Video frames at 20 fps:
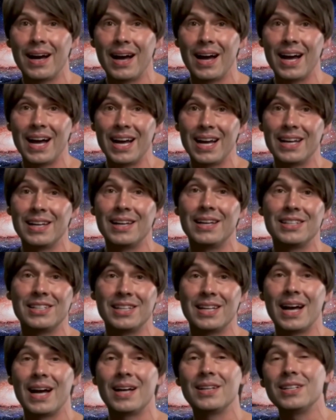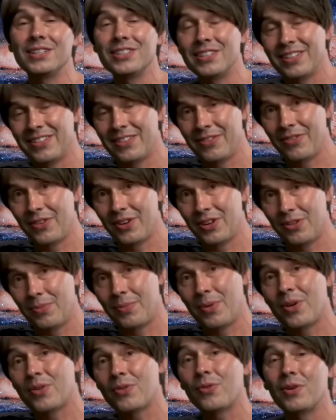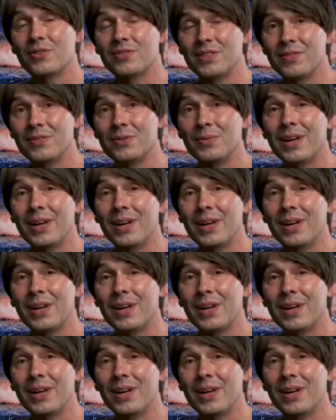and Atlas is the first proof we've ever